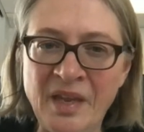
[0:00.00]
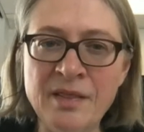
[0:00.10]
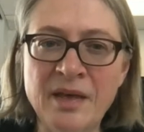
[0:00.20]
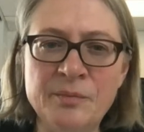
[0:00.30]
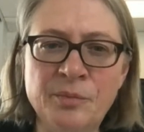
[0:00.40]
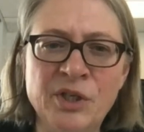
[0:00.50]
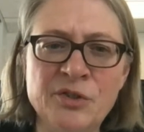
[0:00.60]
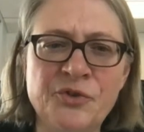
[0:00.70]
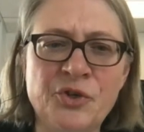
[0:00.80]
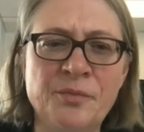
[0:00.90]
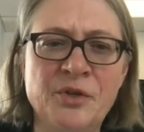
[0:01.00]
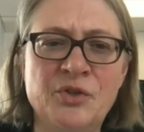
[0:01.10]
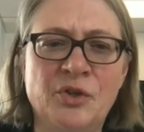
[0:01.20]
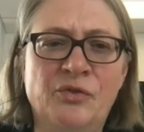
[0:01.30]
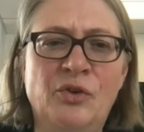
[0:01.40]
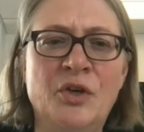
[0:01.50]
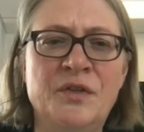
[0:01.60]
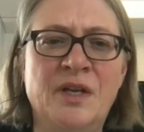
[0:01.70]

that part of Germany sort of lost